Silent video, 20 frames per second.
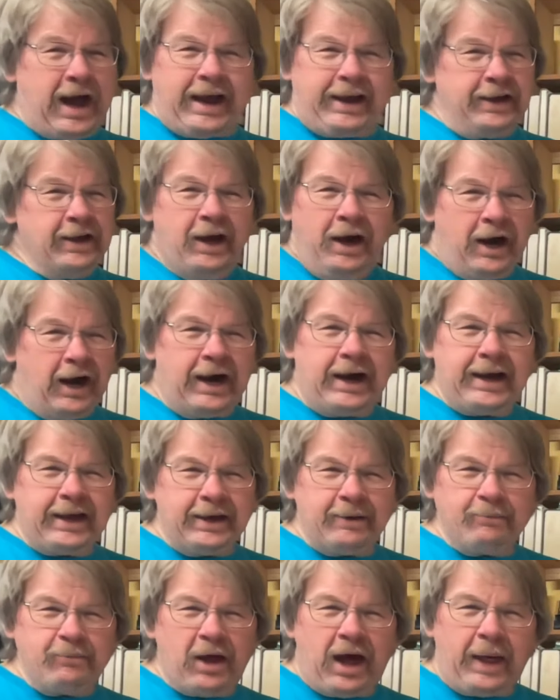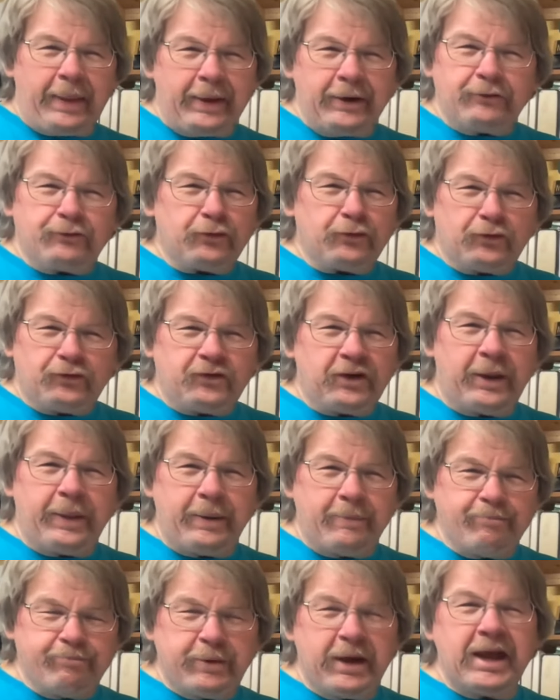I I am not interested
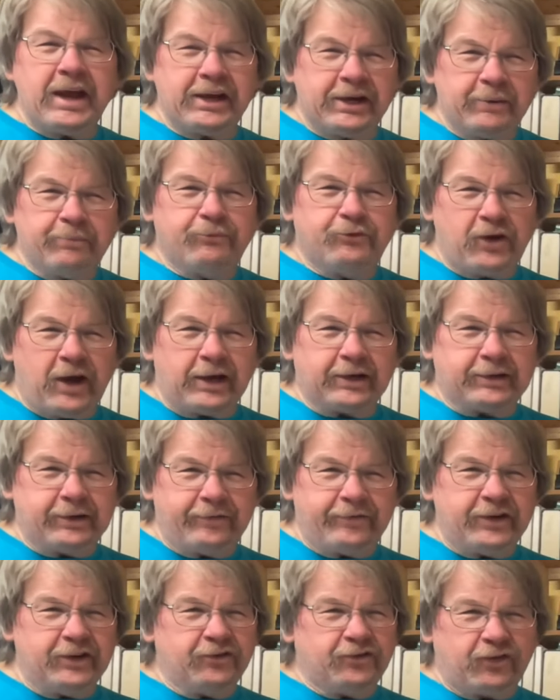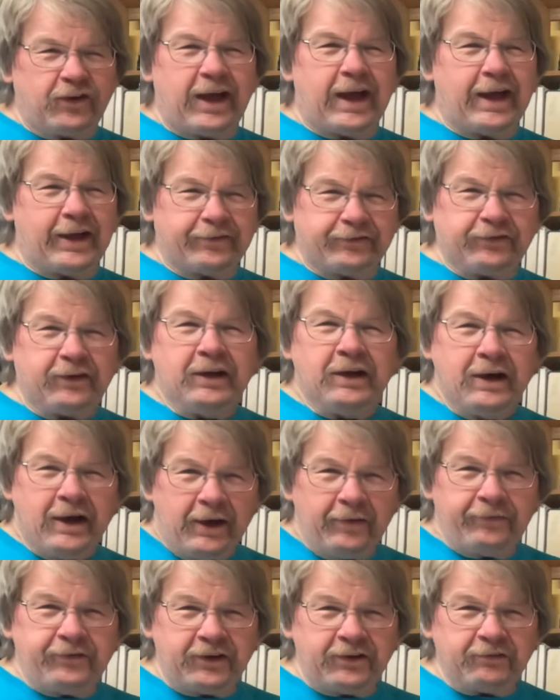in being objective in chess
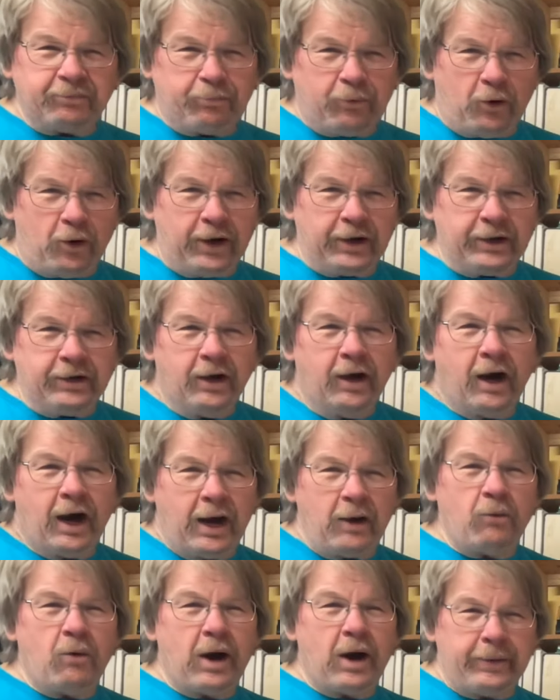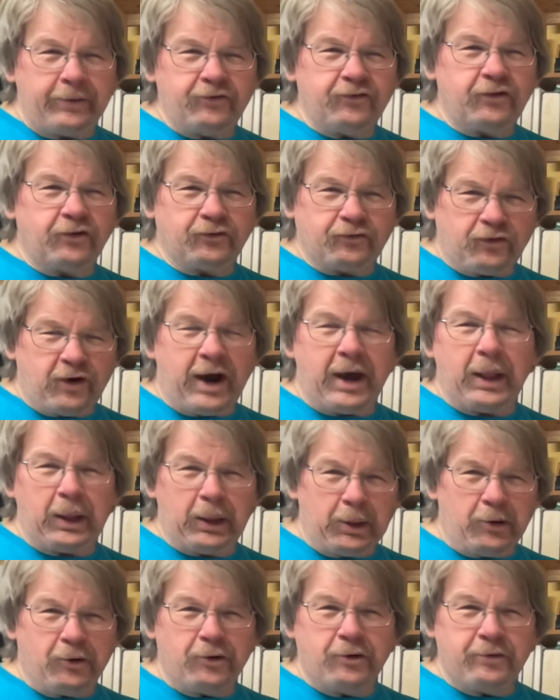at this point, I want to just try to
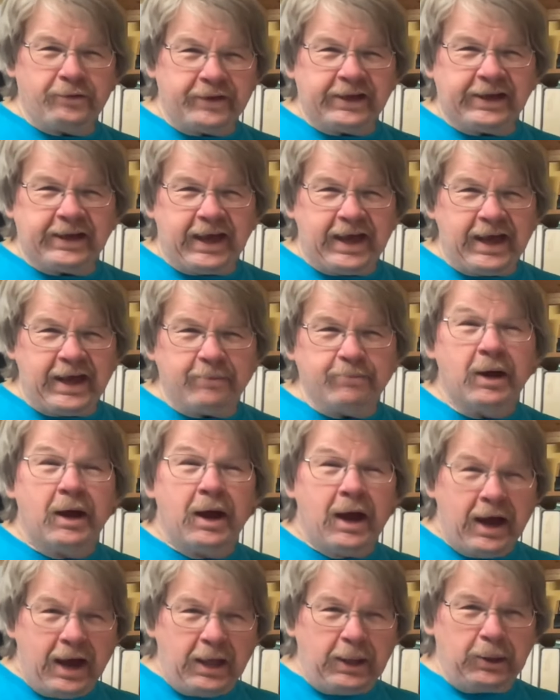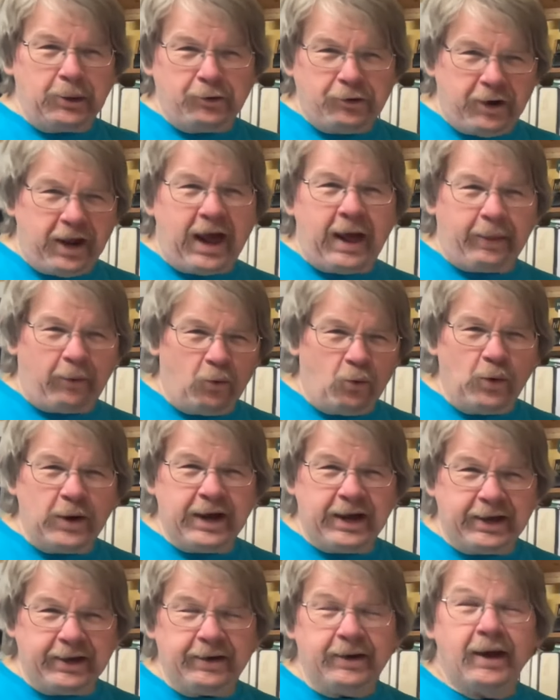learn the game and learn how to
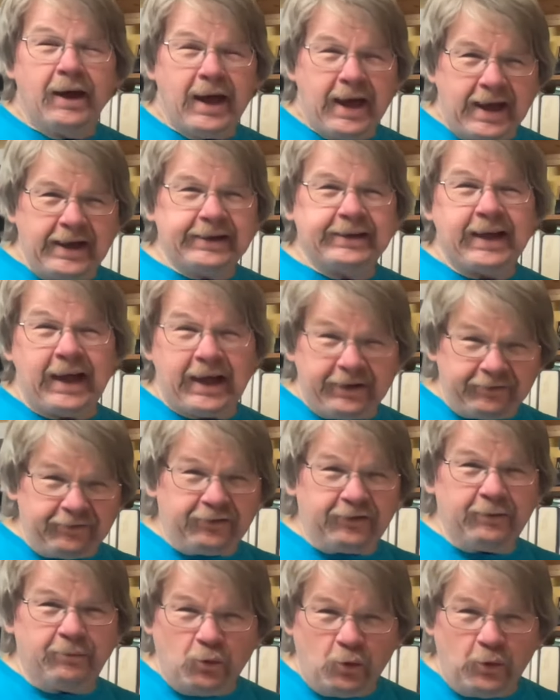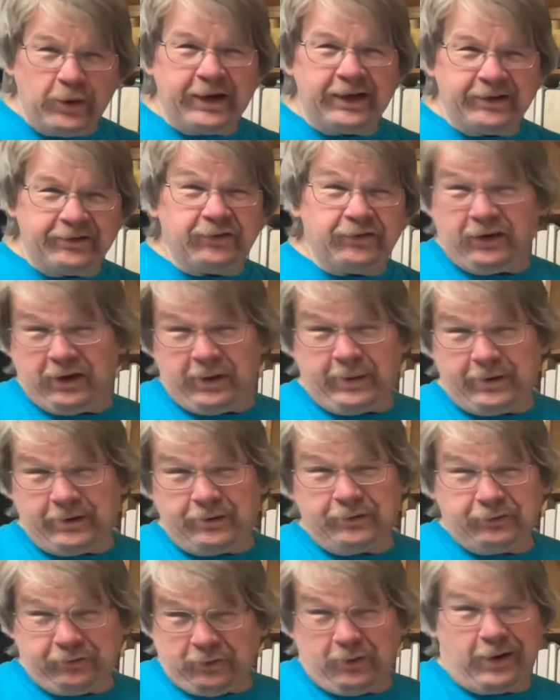win and get some wins, you
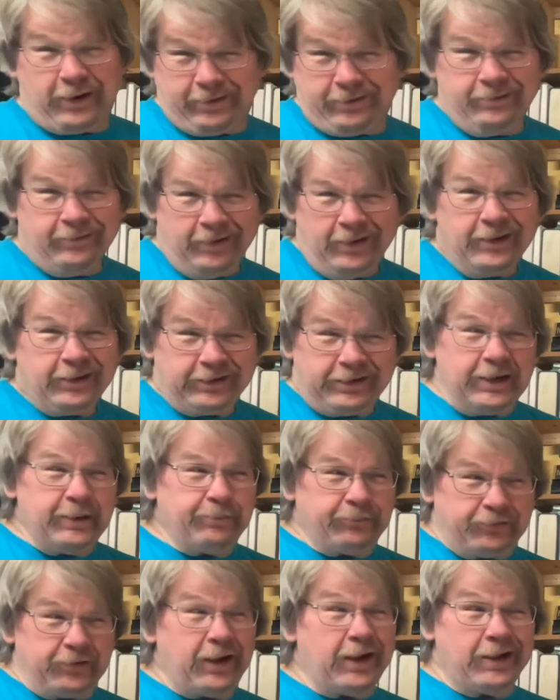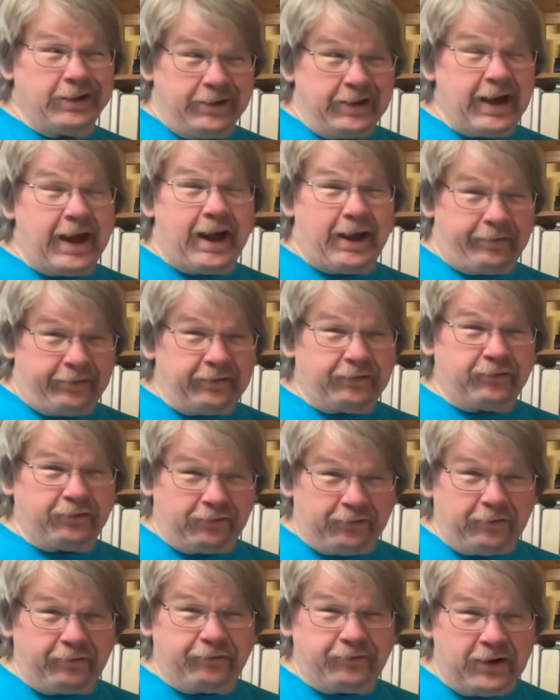know. So I keep saying, yeah, this
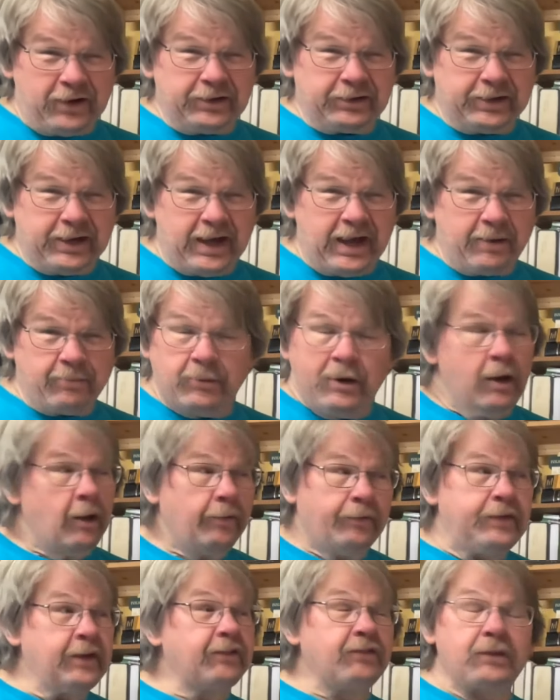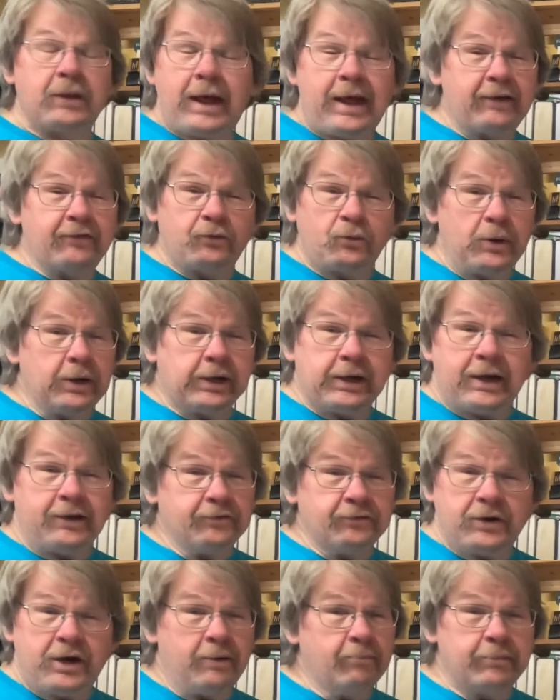is a fun game. This last week has
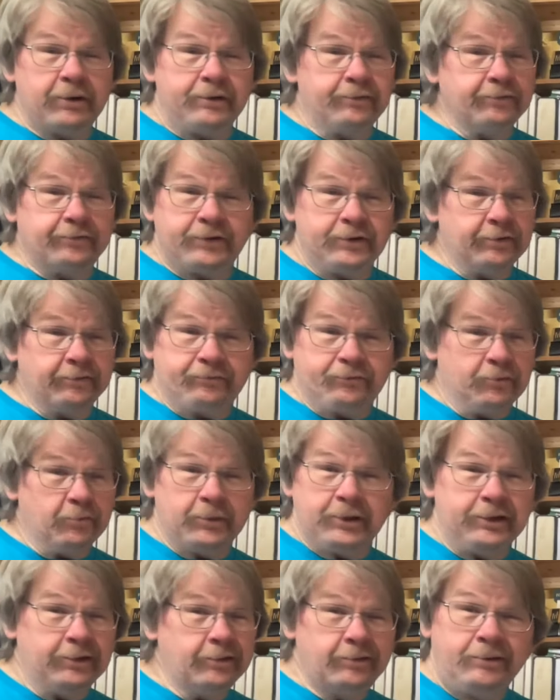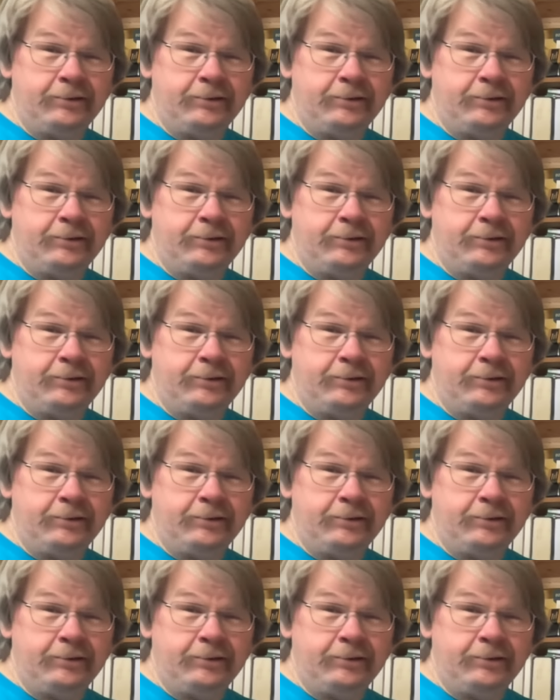not been fun for me.